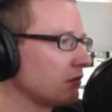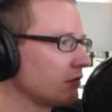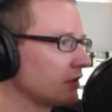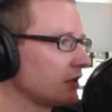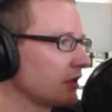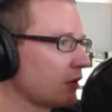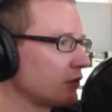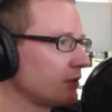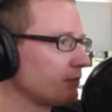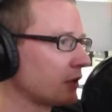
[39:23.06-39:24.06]
don't think that
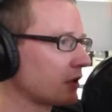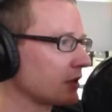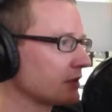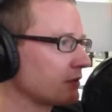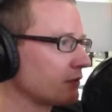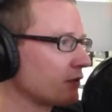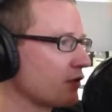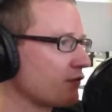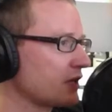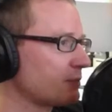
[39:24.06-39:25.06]
would, because the
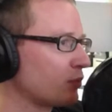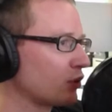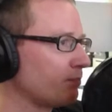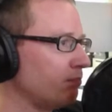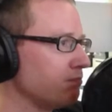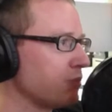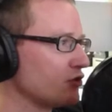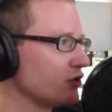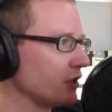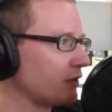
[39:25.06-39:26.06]
Facebook
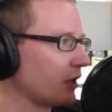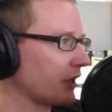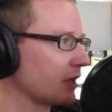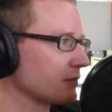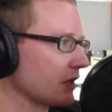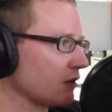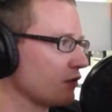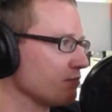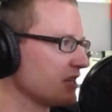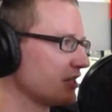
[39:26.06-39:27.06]
budget, if you like, comes out of
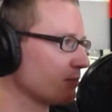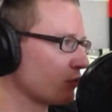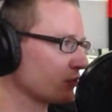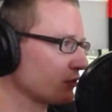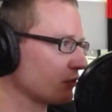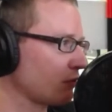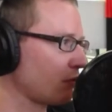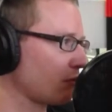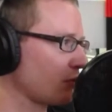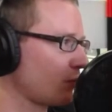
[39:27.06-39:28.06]
the media portion. So
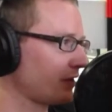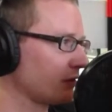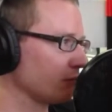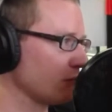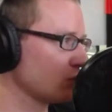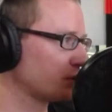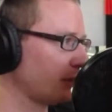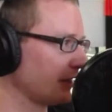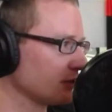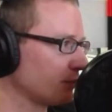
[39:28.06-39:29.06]
the way that most
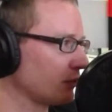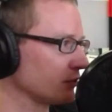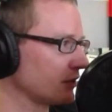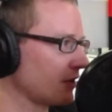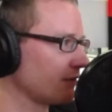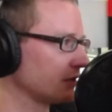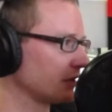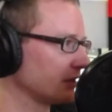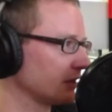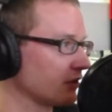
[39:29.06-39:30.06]
brands approach their
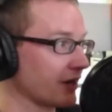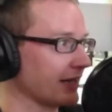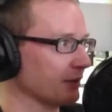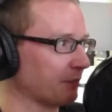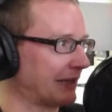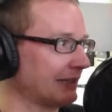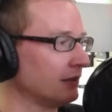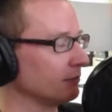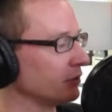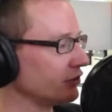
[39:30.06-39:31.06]
advertising, their A&P
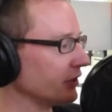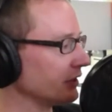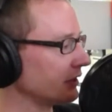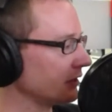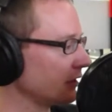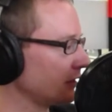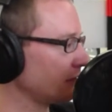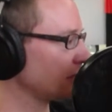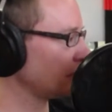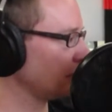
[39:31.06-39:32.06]
budgets, is that
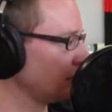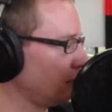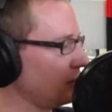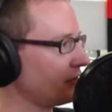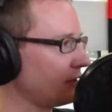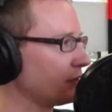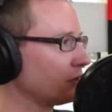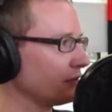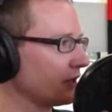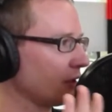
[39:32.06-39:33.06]
they've got one side for
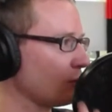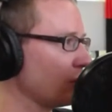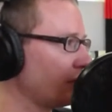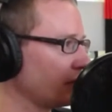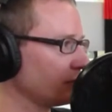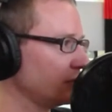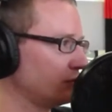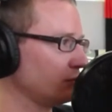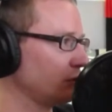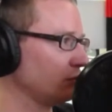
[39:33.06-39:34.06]
content and one side for
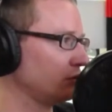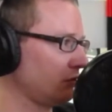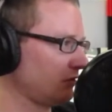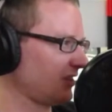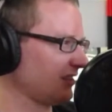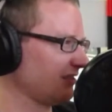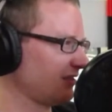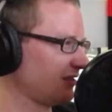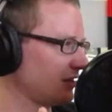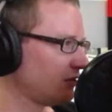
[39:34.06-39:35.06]
distribution.
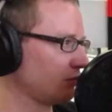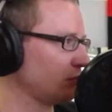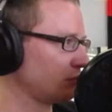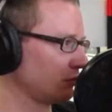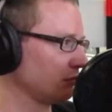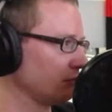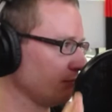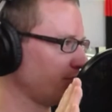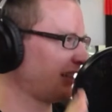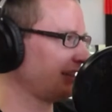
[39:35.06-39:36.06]
And the distribution
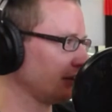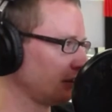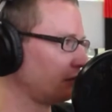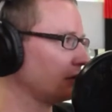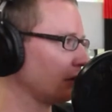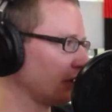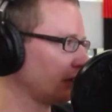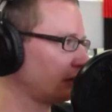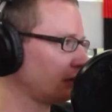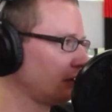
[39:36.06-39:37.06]
bucket, if you
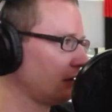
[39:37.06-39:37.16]
like,